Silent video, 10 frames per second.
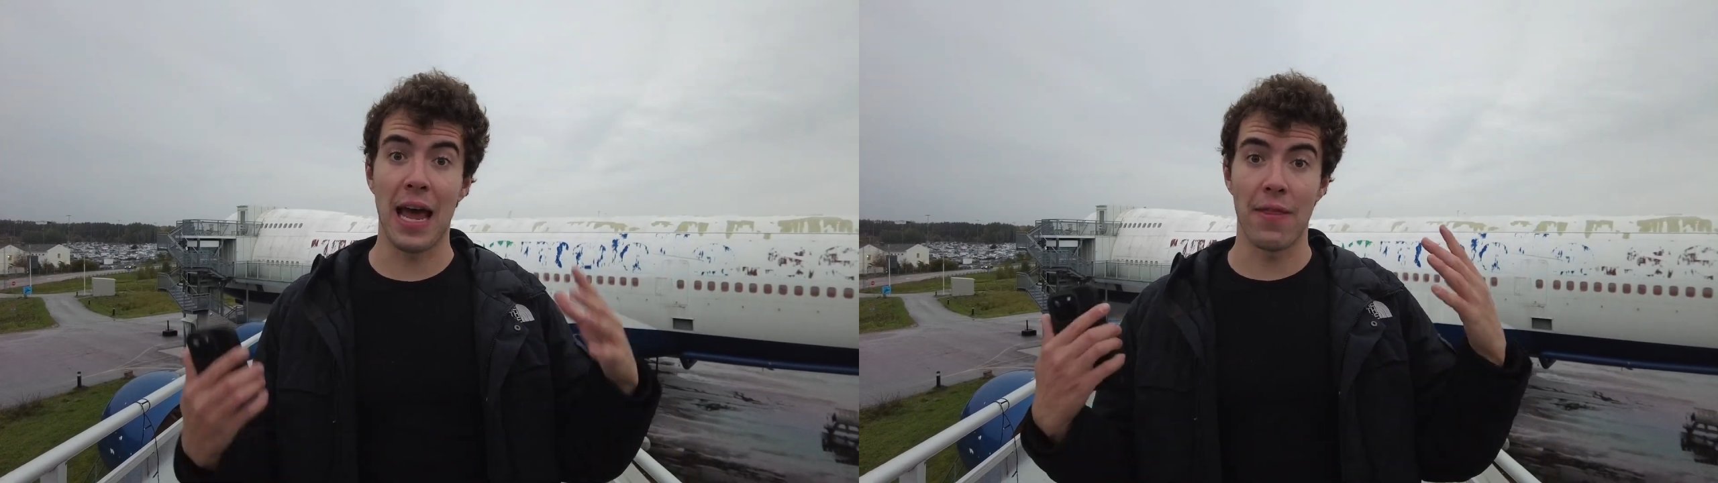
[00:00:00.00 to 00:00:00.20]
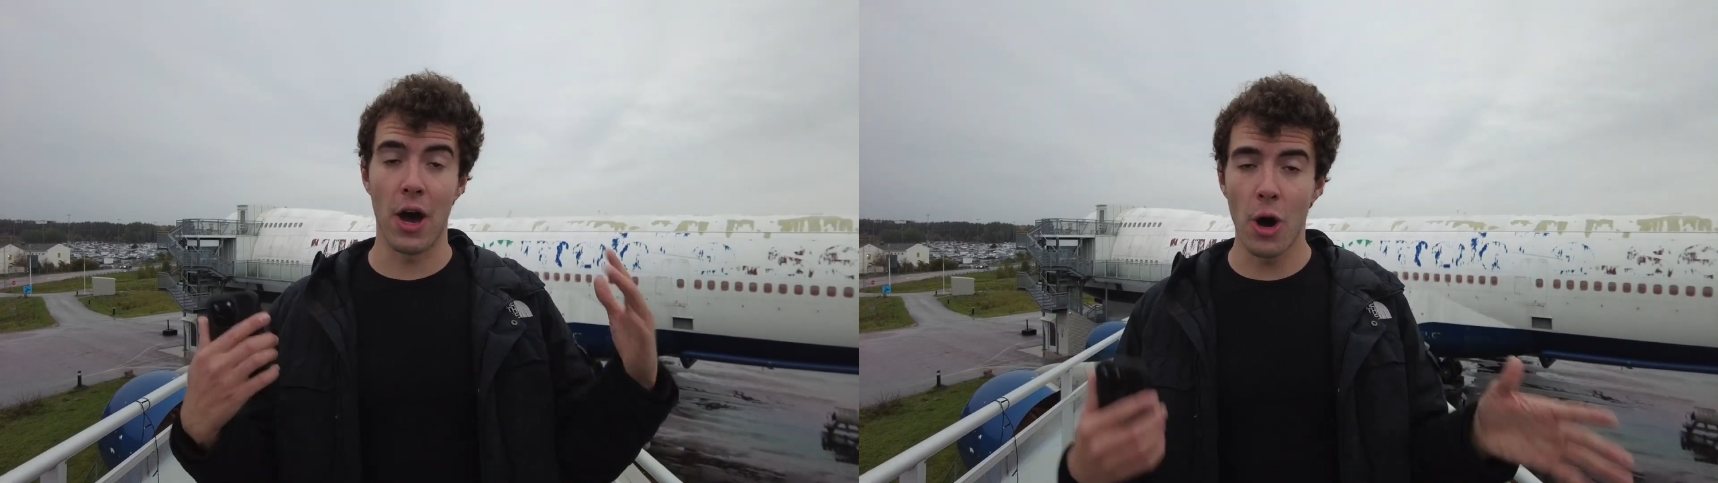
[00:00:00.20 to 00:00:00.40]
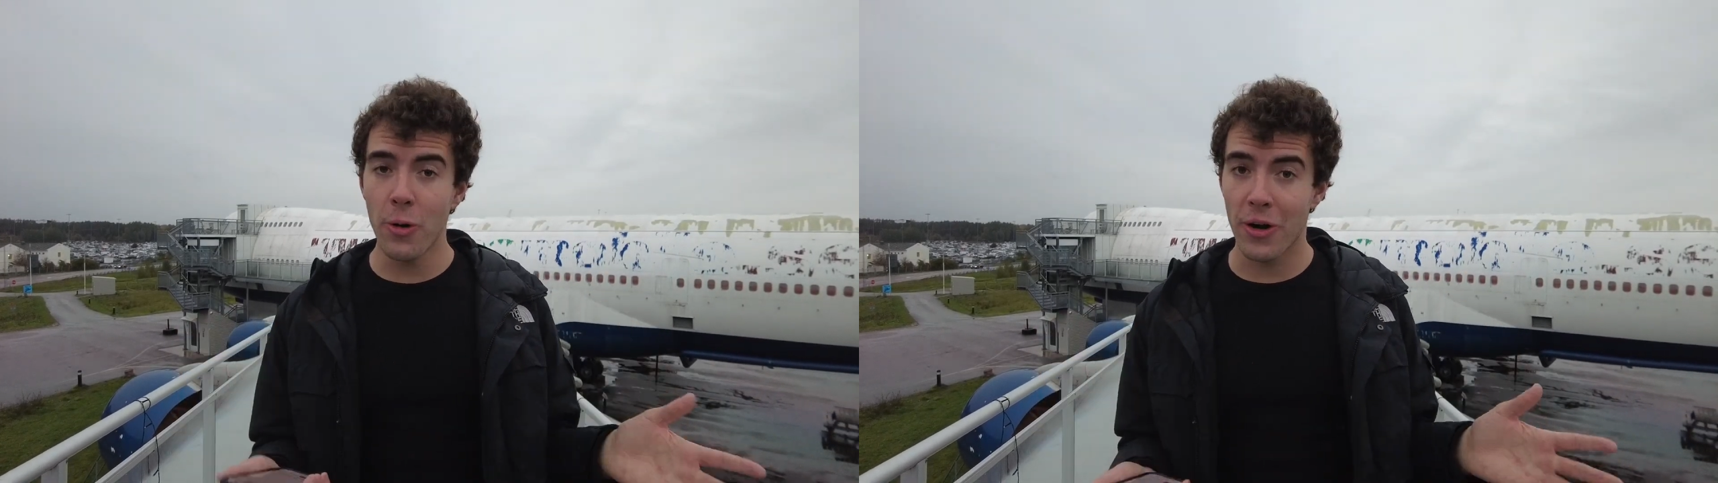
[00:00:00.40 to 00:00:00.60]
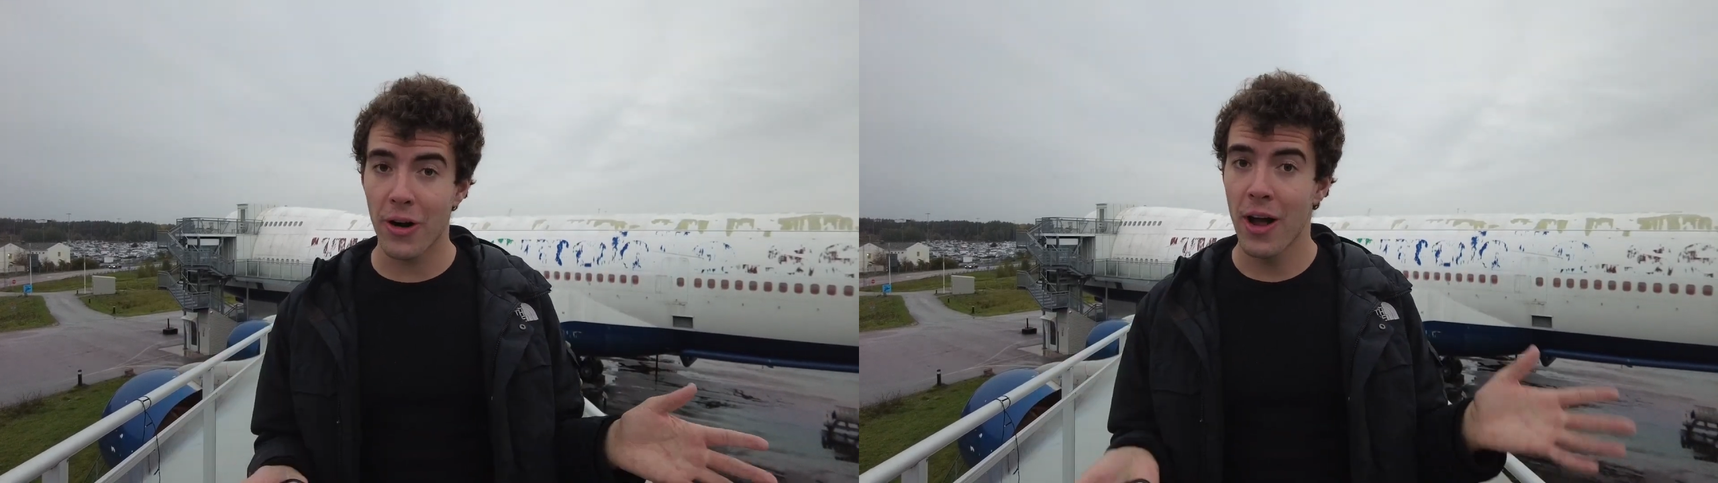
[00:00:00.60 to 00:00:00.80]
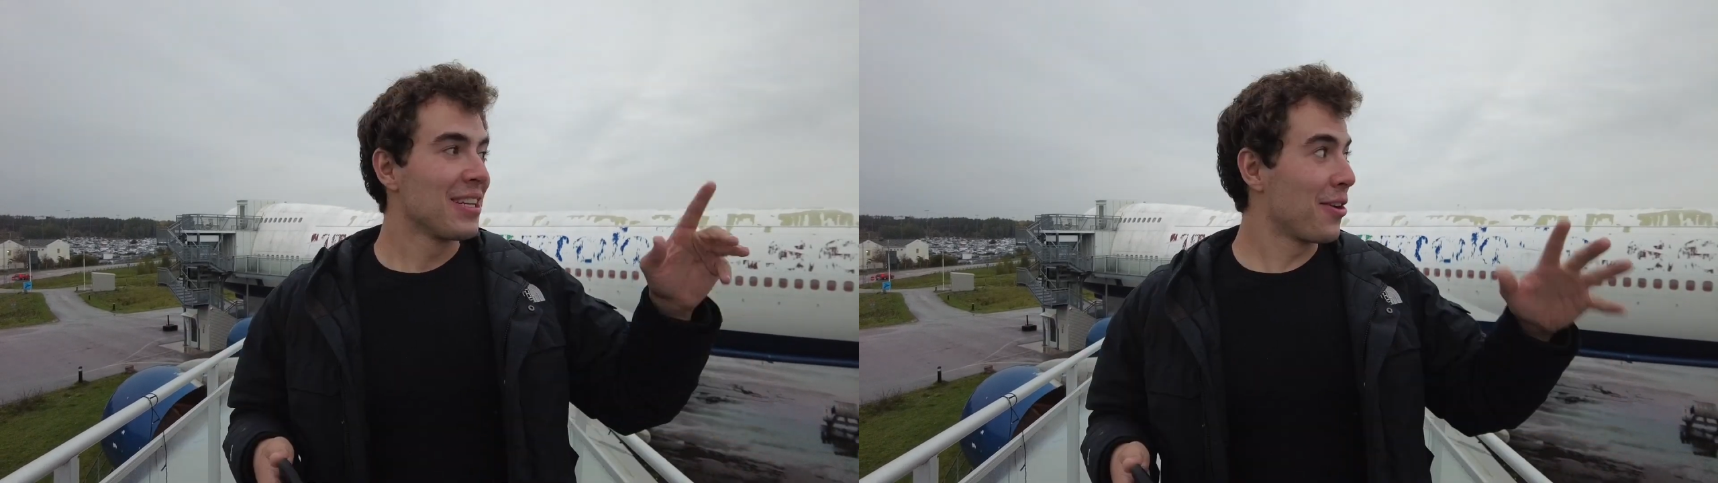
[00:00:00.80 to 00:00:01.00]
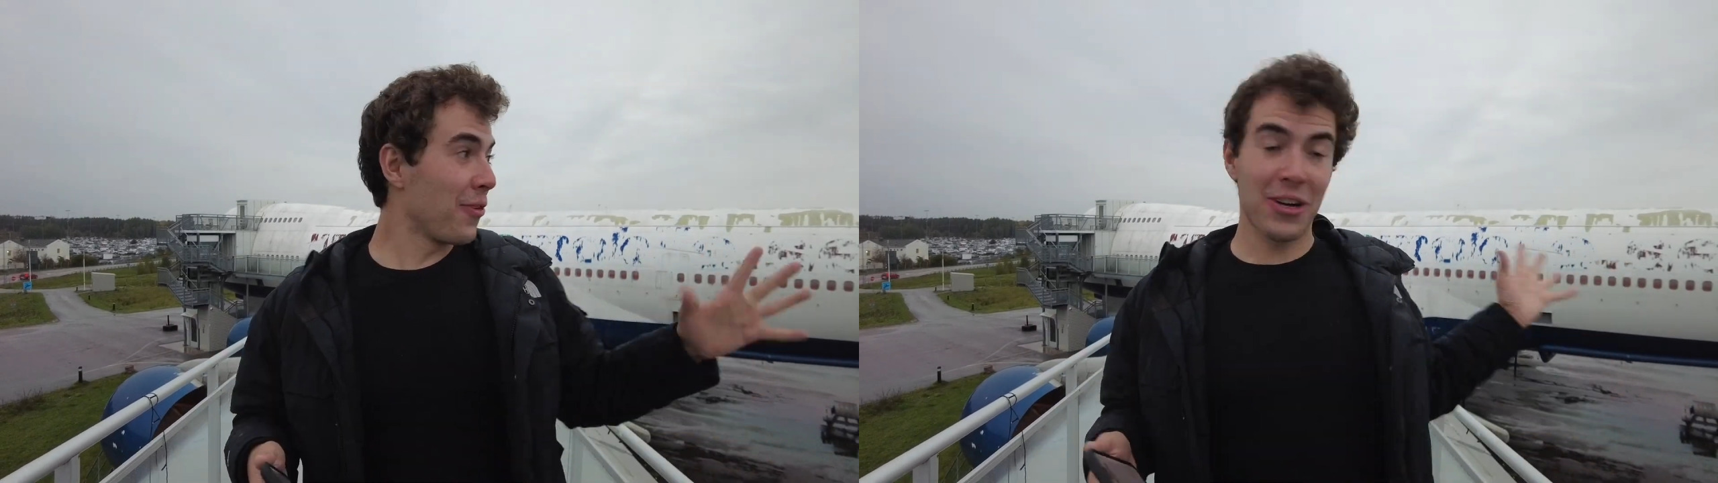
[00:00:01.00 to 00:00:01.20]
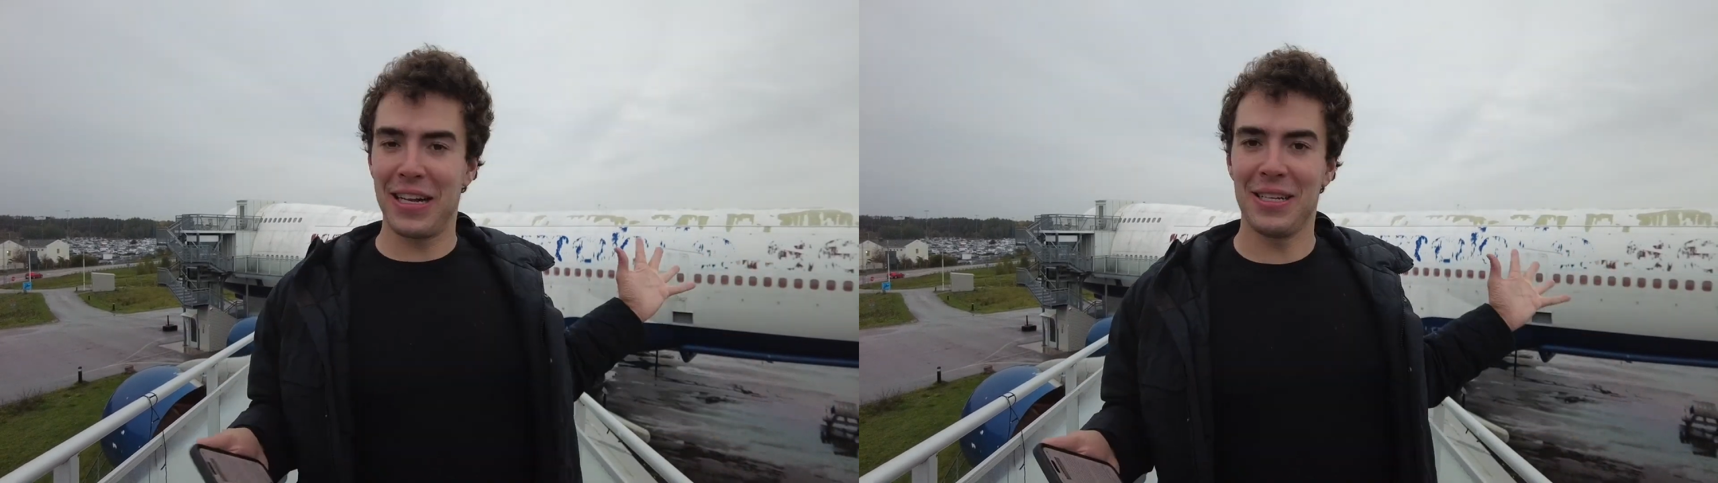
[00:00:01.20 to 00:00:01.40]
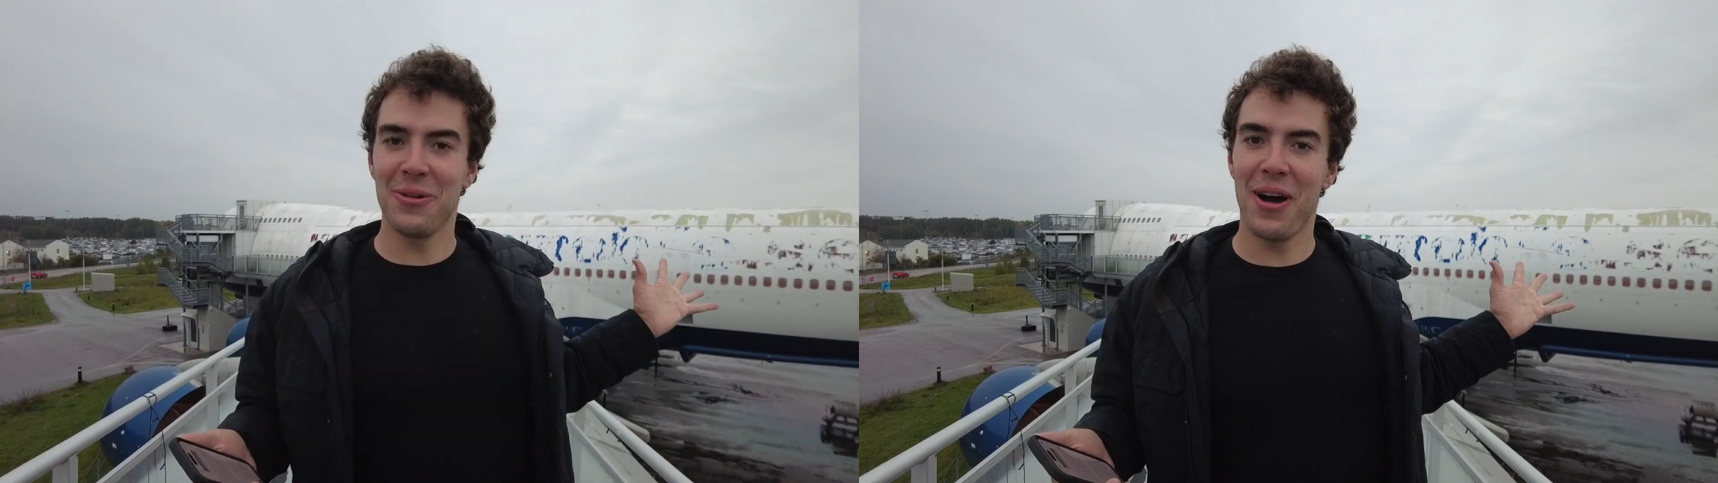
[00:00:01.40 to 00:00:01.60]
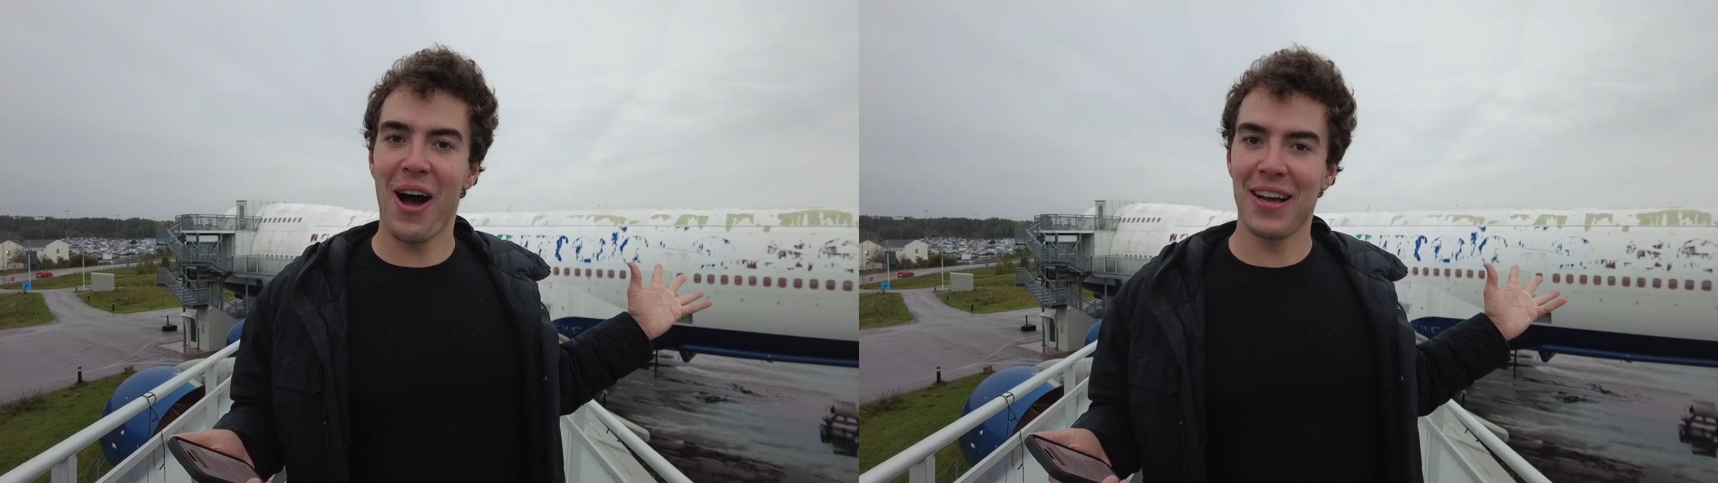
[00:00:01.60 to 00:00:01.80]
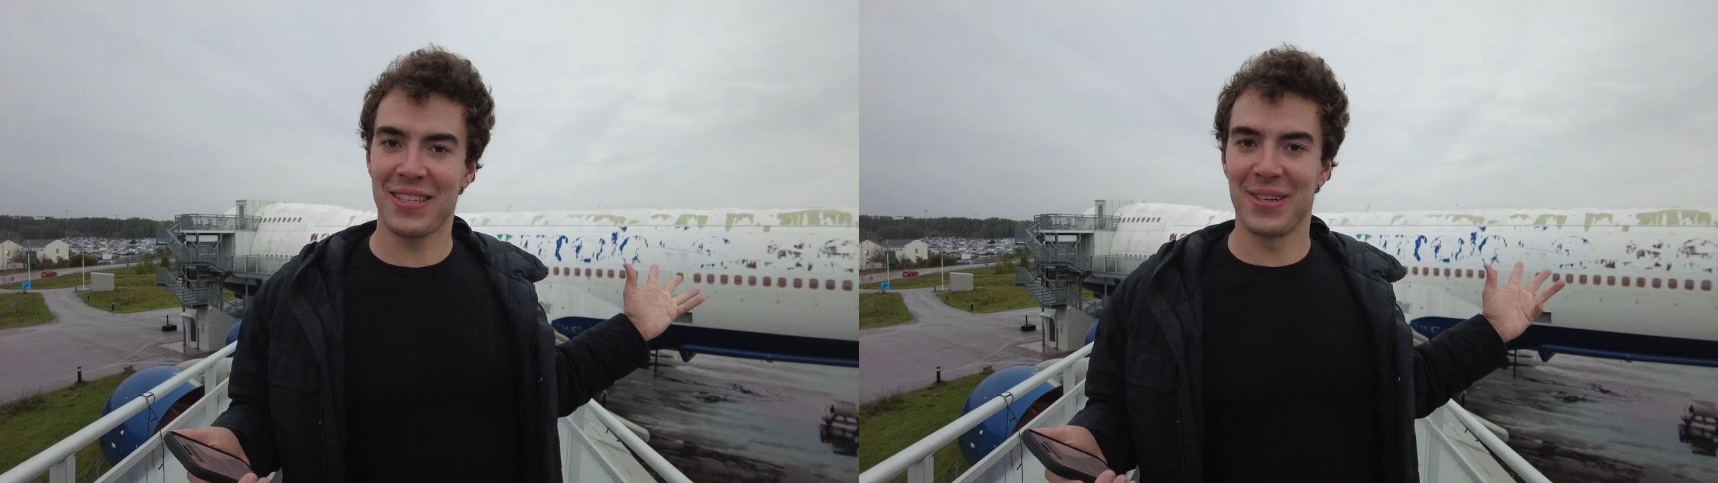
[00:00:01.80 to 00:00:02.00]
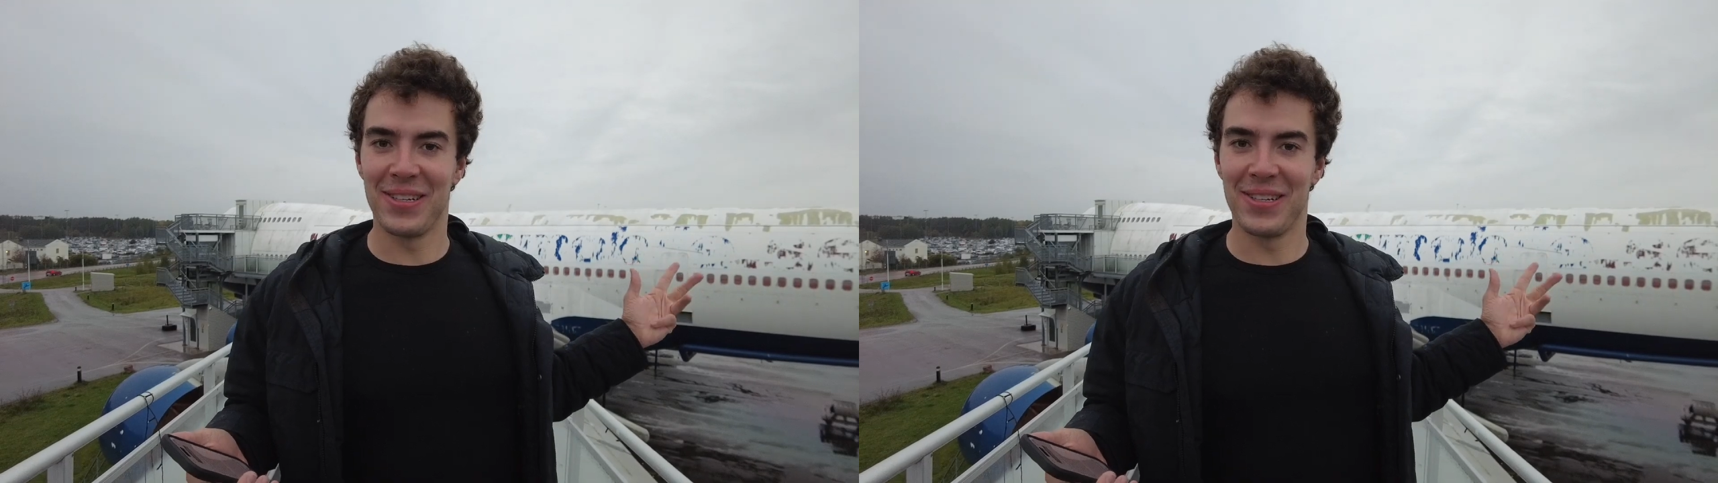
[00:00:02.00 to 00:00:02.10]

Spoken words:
and the owner converted it into a hostel.